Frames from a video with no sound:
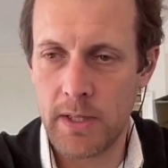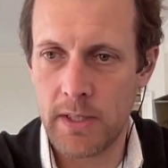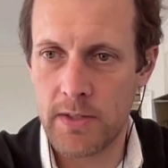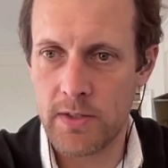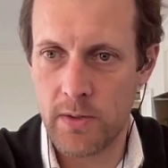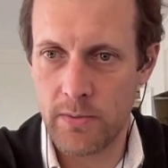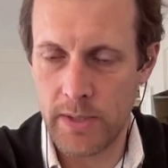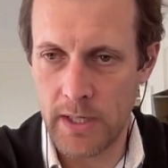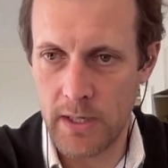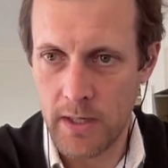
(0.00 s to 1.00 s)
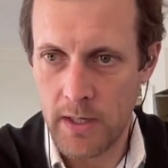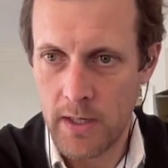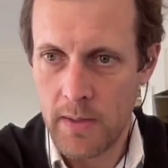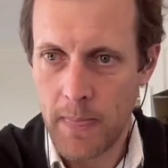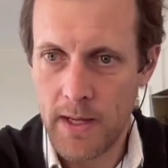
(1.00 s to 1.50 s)
that gets certified
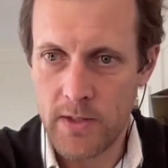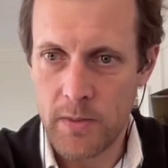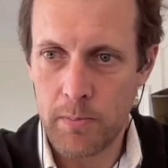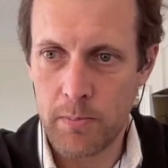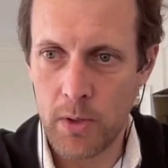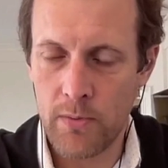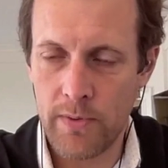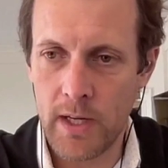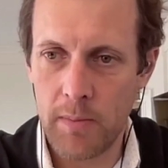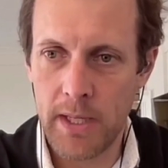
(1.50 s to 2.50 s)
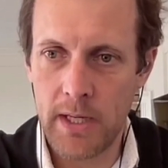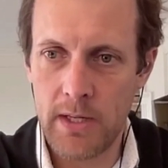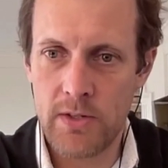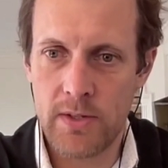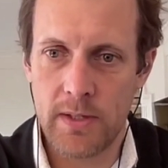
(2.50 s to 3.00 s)
has a profile
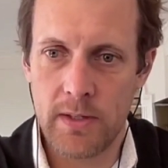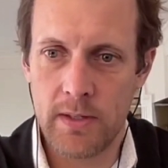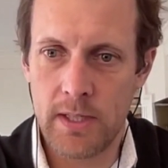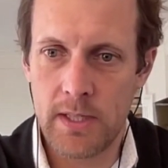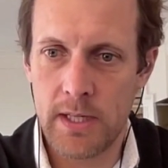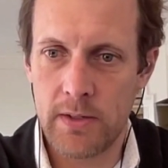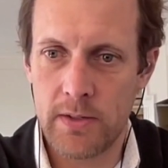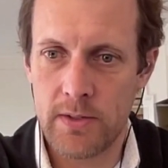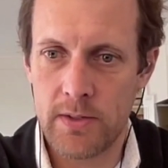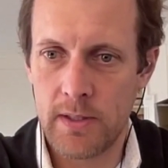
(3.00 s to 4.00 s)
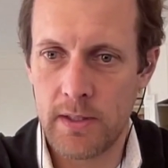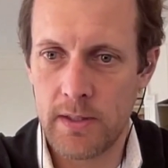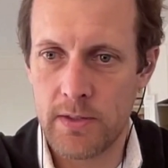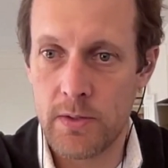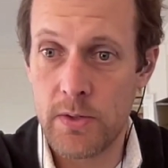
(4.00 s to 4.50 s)
page that details in
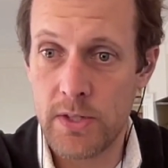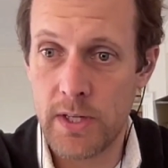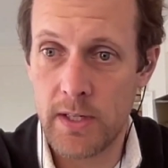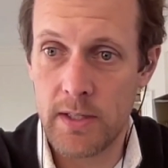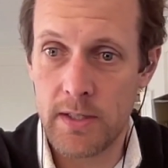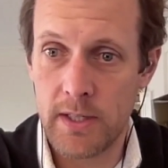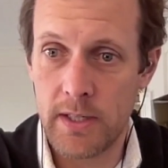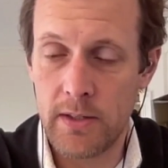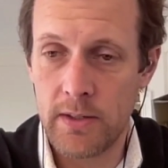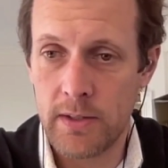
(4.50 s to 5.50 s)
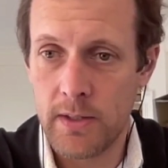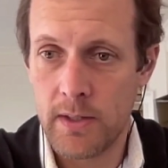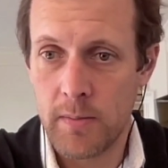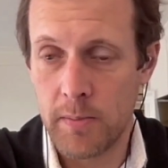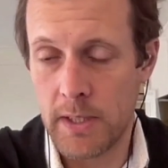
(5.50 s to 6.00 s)
excruciating detail,
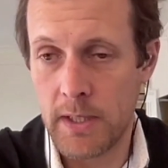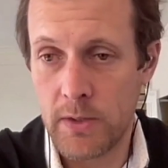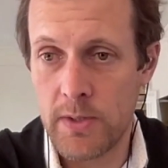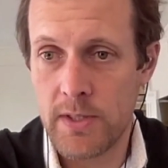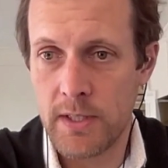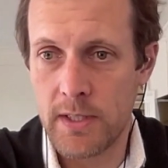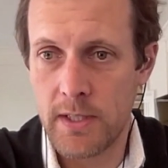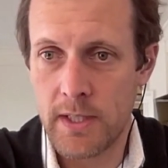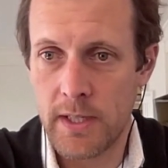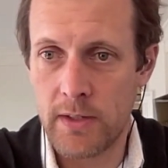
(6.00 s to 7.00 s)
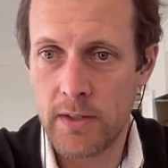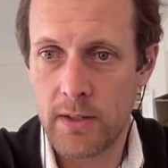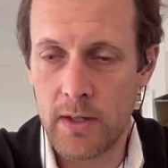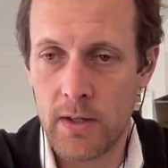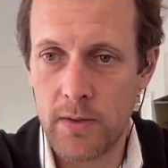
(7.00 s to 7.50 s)
but interesting detail,
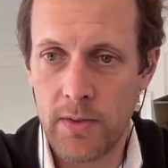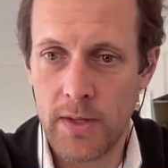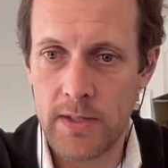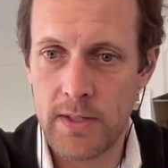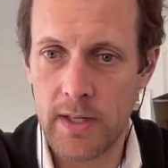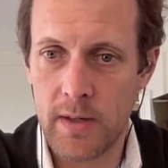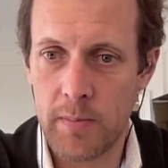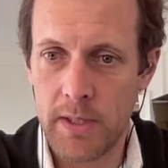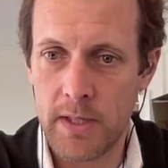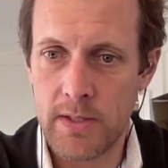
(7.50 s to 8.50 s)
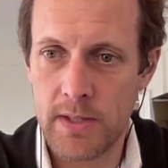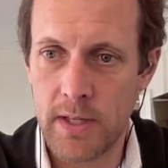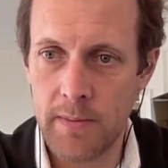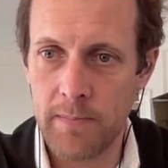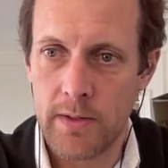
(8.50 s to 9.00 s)
all the things that company has
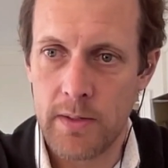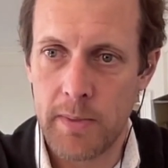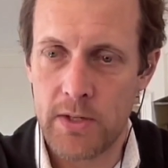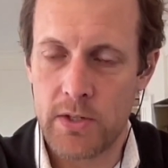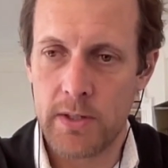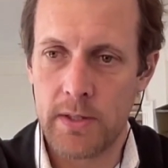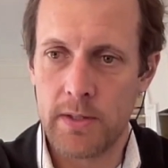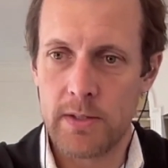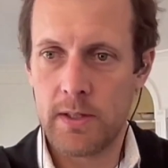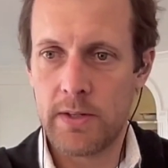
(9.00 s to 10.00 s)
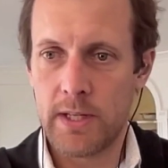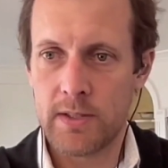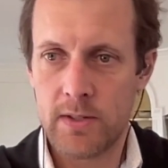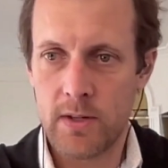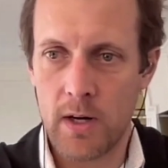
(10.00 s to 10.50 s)
done to measure and address
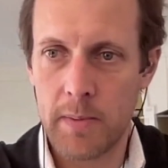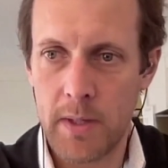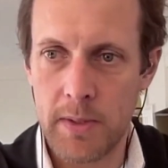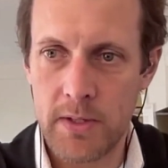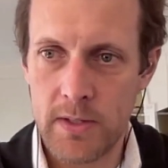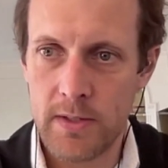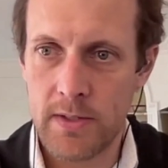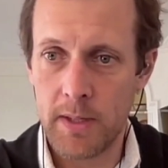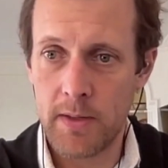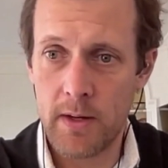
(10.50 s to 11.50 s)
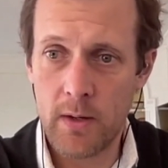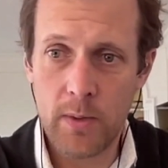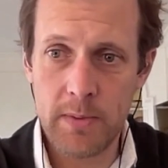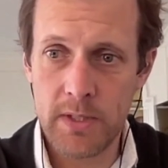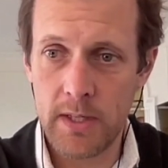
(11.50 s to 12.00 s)
its carbon emissions. And then our
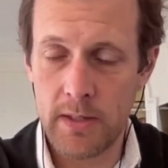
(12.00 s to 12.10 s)
website